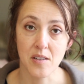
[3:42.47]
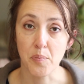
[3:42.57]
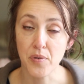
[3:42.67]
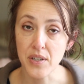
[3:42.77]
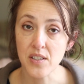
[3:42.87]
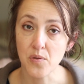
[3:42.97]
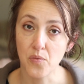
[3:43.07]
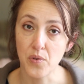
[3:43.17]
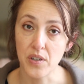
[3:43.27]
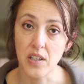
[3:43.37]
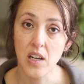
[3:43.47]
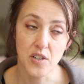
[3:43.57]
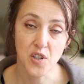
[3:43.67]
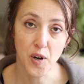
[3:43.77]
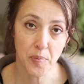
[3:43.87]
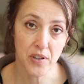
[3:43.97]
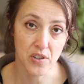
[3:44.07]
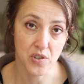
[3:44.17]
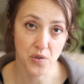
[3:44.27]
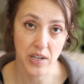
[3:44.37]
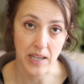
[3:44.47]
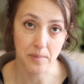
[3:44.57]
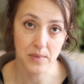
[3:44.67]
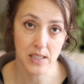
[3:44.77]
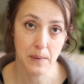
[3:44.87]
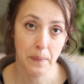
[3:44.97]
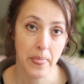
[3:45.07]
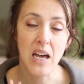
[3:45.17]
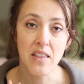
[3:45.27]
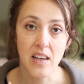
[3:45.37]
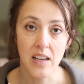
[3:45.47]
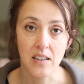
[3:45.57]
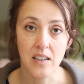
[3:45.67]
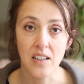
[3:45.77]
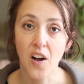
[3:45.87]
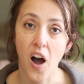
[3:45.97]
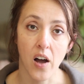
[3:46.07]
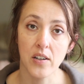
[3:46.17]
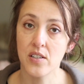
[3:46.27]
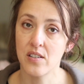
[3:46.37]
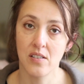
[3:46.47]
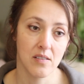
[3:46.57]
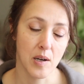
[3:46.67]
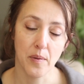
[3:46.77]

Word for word: The priests would interpret the dreams and then concoct